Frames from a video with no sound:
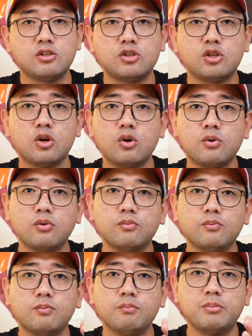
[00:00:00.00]
So
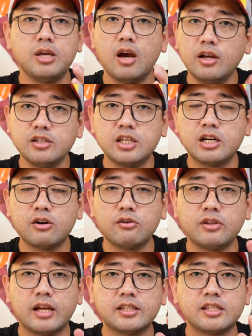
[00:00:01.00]
beyond
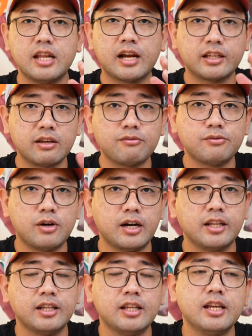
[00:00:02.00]
zero, that's negative
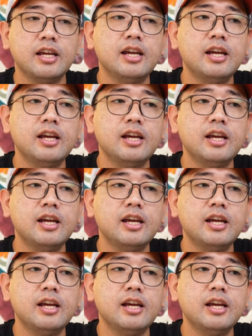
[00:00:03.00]
one.